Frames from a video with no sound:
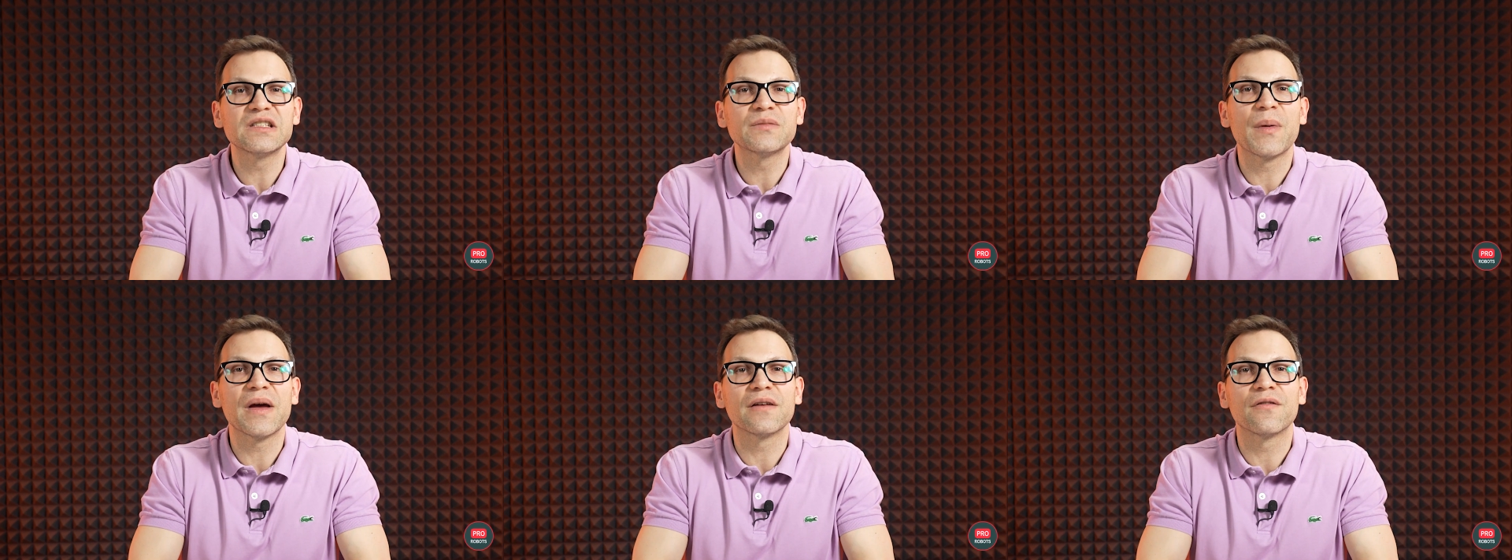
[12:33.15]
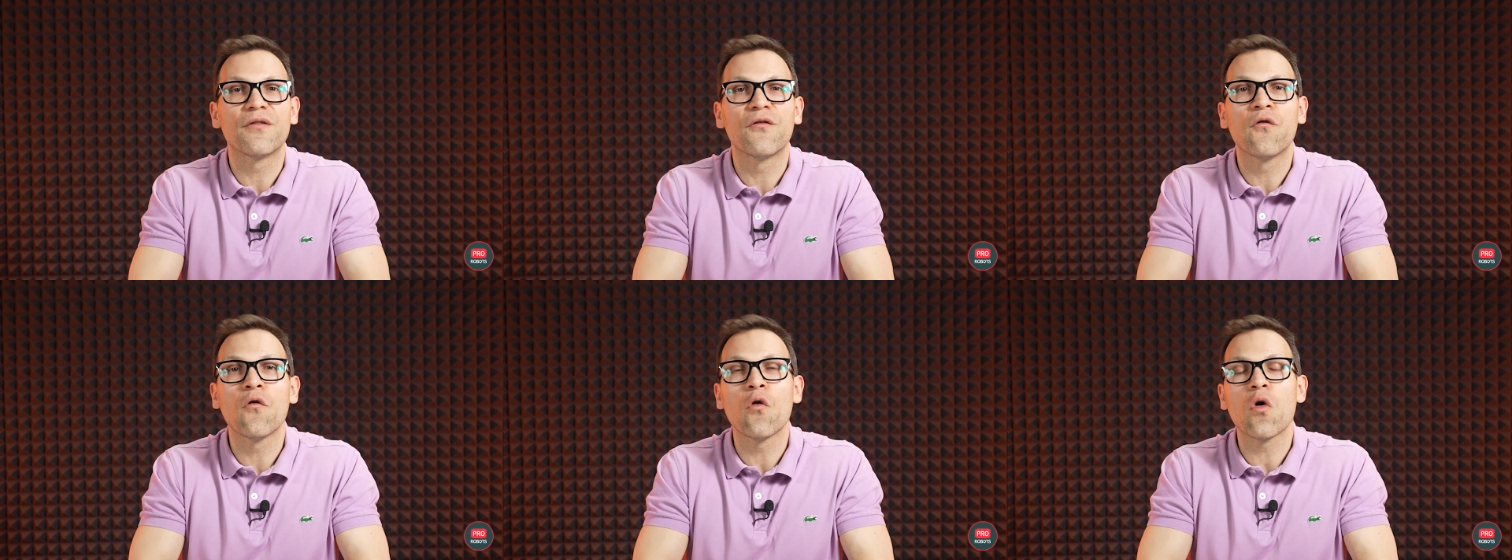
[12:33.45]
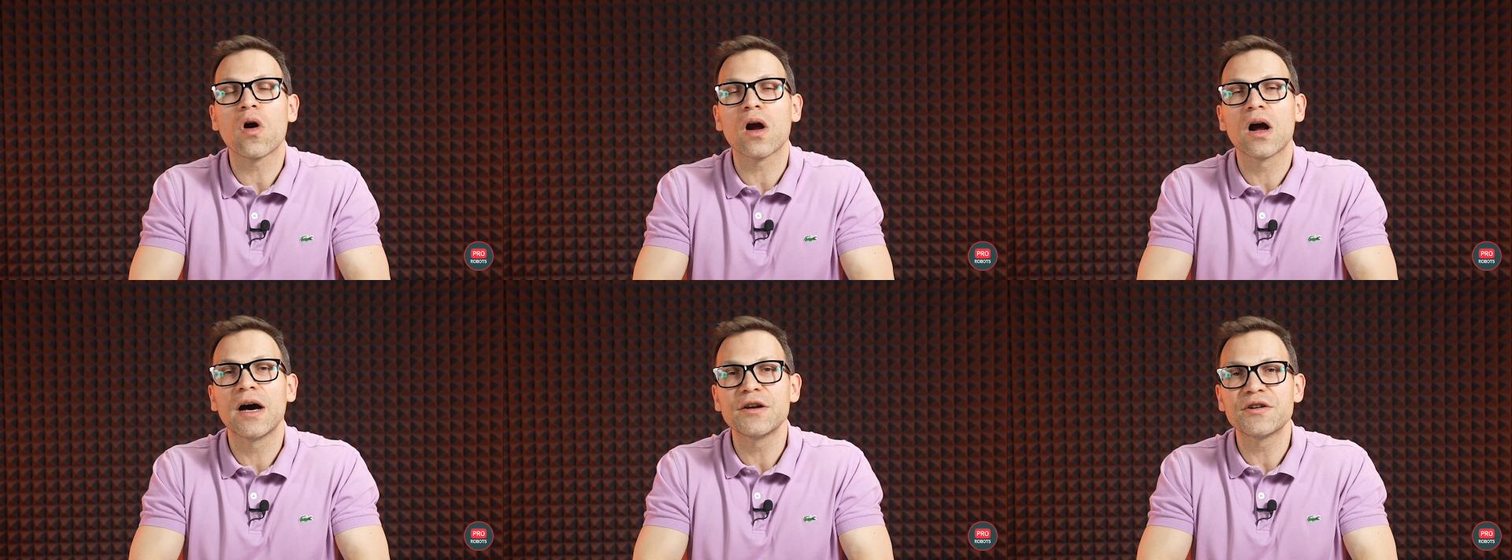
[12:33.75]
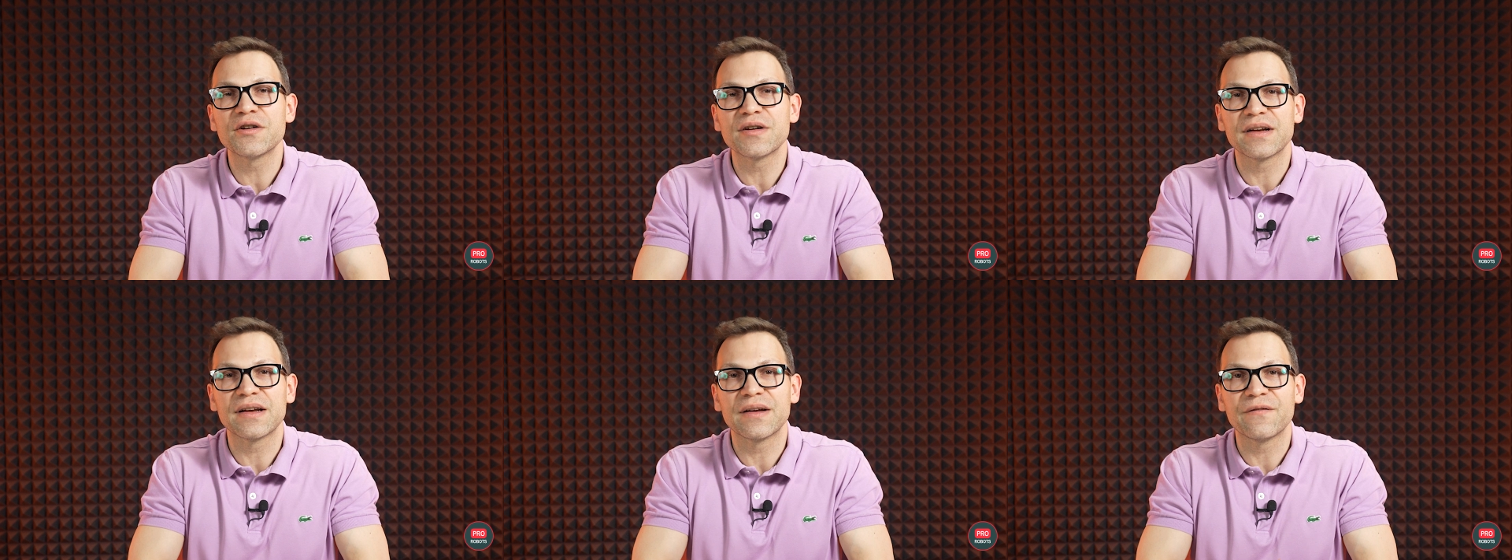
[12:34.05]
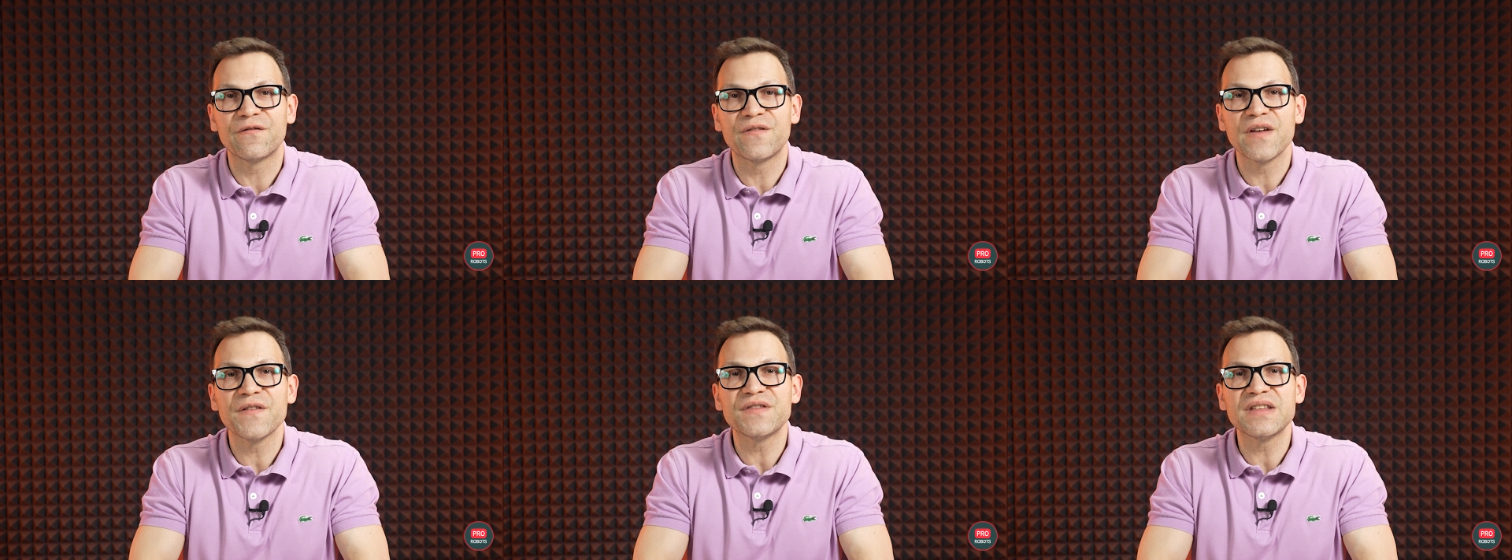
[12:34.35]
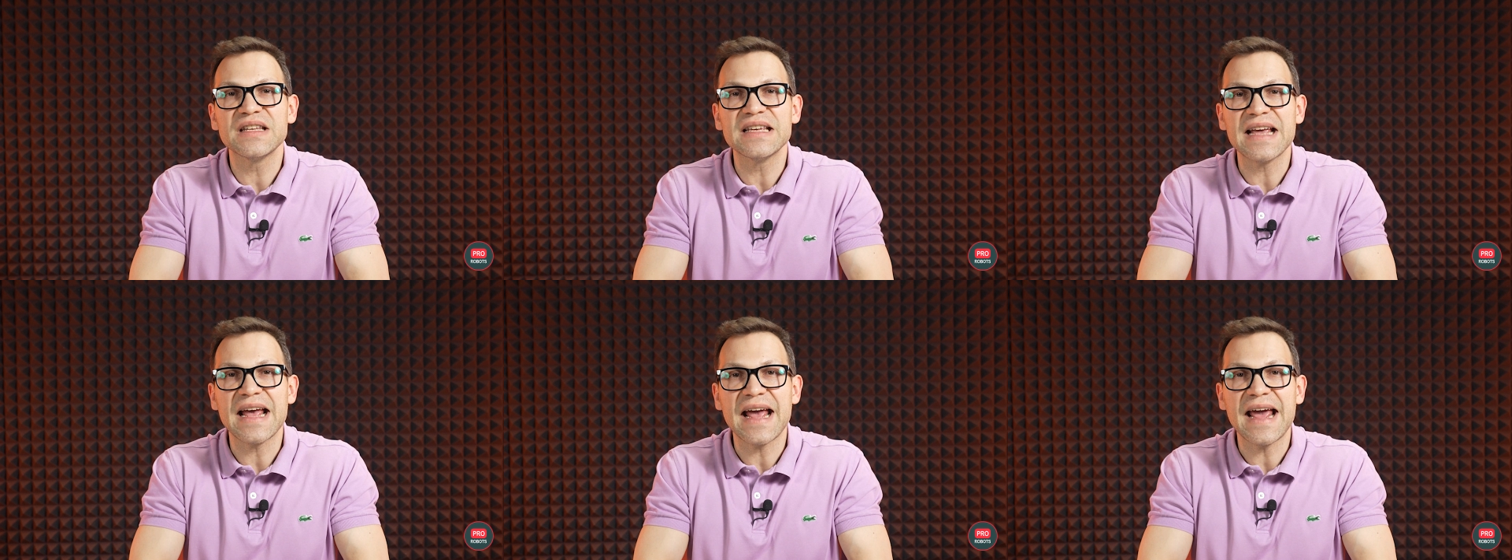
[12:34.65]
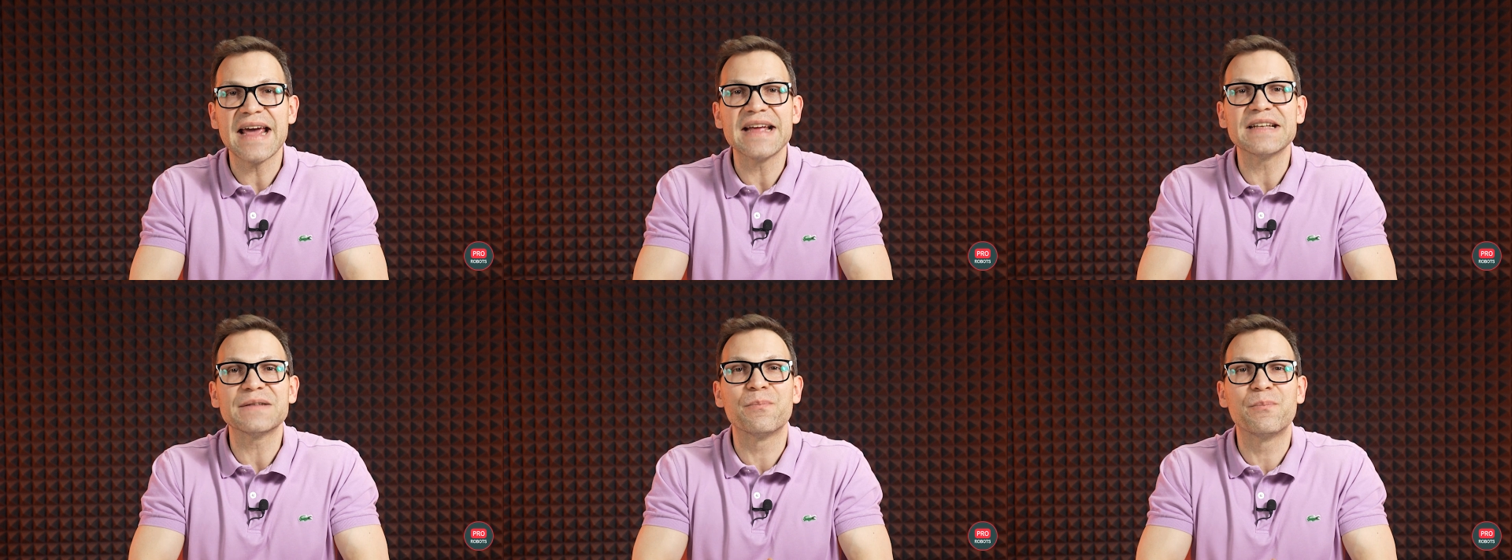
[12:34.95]
spent
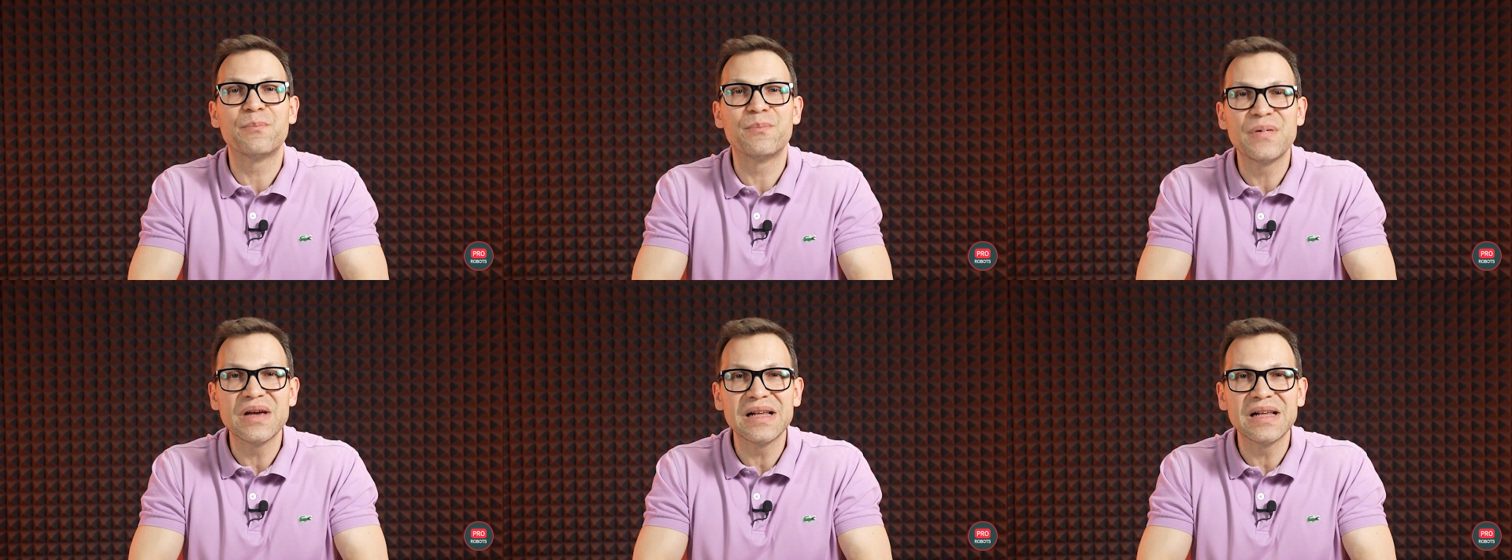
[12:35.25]
$458